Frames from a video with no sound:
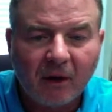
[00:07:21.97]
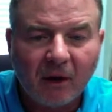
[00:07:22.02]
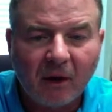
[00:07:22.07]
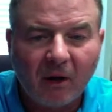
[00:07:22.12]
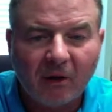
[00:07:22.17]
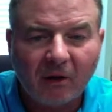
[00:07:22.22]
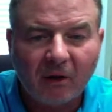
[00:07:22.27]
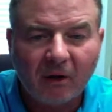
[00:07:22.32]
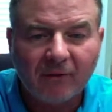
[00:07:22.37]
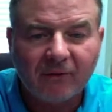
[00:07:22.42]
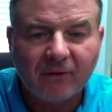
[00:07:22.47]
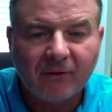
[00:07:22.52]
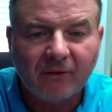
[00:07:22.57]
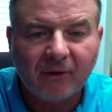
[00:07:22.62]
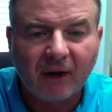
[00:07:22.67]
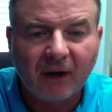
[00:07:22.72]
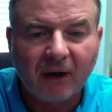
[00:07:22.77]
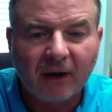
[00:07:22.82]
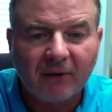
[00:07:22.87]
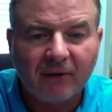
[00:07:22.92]
On-off
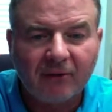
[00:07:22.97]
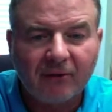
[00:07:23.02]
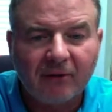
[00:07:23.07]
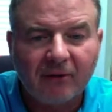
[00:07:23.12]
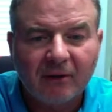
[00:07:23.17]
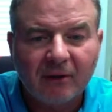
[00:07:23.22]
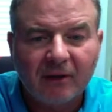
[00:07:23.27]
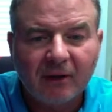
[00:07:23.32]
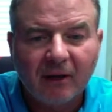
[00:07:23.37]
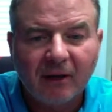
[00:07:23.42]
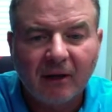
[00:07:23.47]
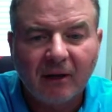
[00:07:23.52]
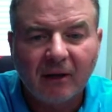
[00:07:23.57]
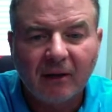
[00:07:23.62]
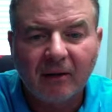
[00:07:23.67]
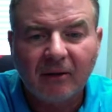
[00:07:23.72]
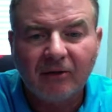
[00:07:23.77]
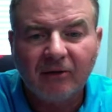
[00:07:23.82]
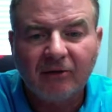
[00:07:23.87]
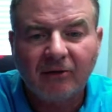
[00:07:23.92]
device,
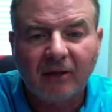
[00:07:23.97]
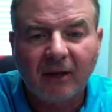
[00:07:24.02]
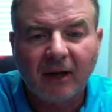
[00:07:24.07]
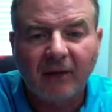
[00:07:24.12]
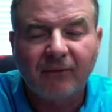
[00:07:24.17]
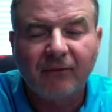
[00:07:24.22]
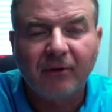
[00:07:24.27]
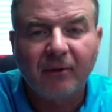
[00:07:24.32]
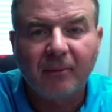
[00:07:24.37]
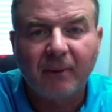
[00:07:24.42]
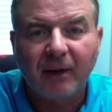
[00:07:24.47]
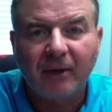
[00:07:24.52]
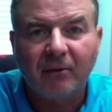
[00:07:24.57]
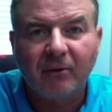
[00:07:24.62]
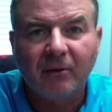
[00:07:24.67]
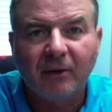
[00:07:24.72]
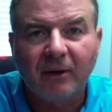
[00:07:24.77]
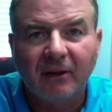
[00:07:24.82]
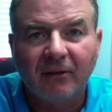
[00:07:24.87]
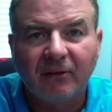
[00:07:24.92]
slot for the
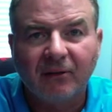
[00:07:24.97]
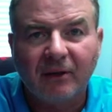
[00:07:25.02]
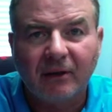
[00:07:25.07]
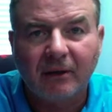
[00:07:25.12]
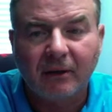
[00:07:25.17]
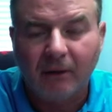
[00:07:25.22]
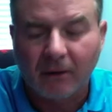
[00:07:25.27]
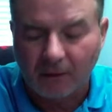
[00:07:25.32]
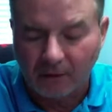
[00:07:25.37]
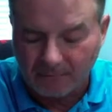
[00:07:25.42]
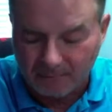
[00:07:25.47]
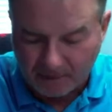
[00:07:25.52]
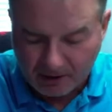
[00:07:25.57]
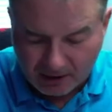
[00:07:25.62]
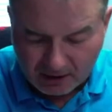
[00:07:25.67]
micro SD card.